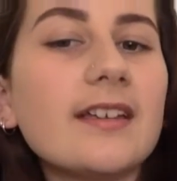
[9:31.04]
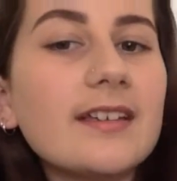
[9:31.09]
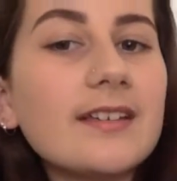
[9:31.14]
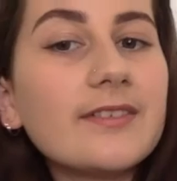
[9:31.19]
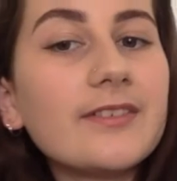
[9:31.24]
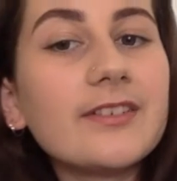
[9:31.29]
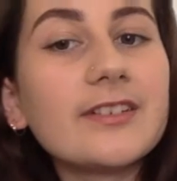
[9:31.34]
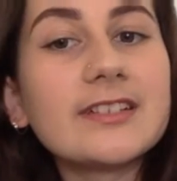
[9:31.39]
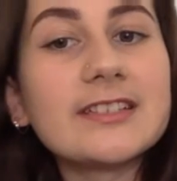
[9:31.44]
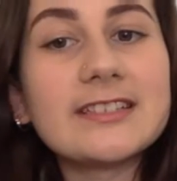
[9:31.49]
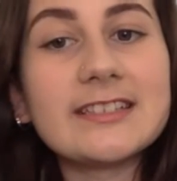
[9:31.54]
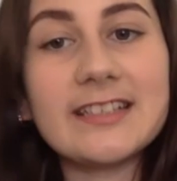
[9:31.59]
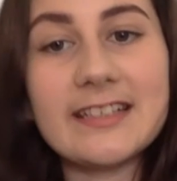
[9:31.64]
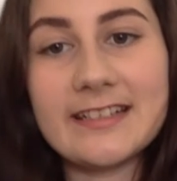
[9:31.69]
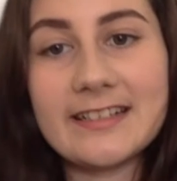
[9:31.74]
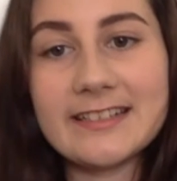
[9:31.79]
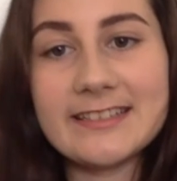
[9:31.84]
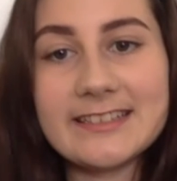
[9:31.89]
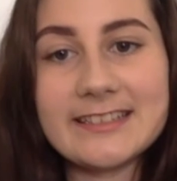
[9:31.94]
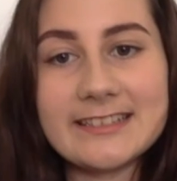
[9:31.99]
If your
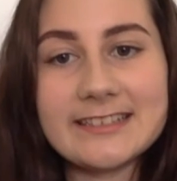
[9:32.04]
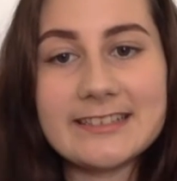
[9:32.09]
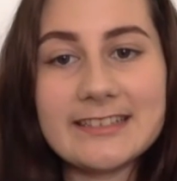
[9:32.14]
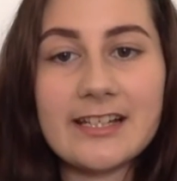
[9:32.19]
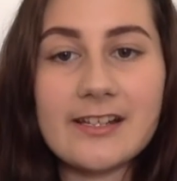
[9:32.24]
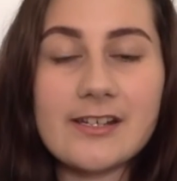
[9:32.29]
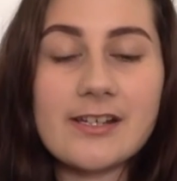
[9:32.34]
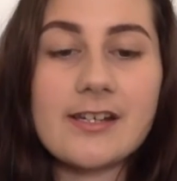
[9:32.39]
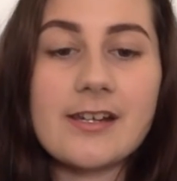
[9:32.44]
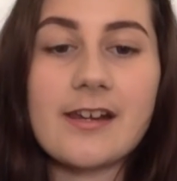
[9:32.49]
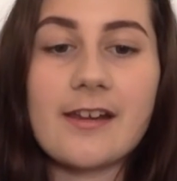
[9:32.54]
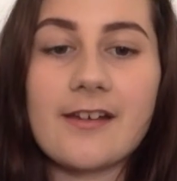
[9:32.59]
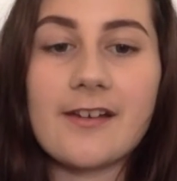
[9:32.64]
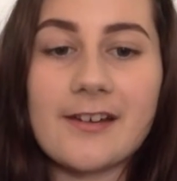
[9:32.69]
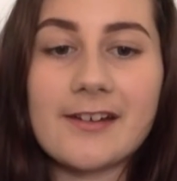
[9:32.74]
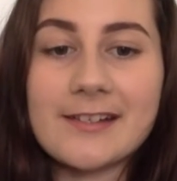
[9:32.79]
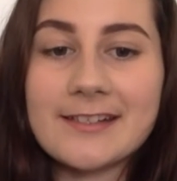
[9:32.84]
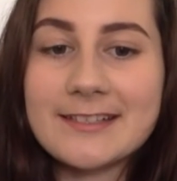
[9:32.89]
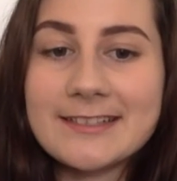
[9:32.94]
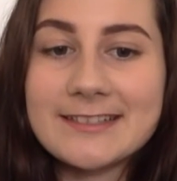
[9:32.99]
Sun is in
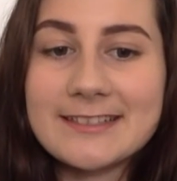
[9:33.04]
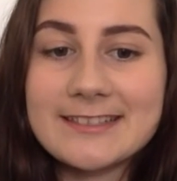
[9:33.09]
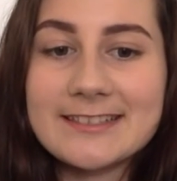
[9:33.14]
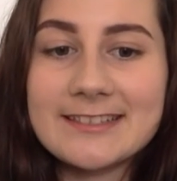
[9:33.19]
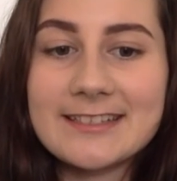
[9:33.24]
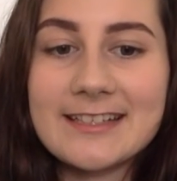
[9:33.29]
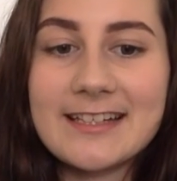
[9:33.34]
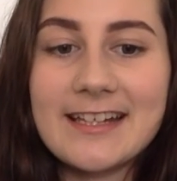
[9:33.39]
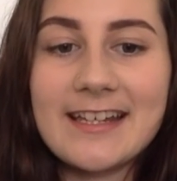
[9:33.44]
Sagittarius,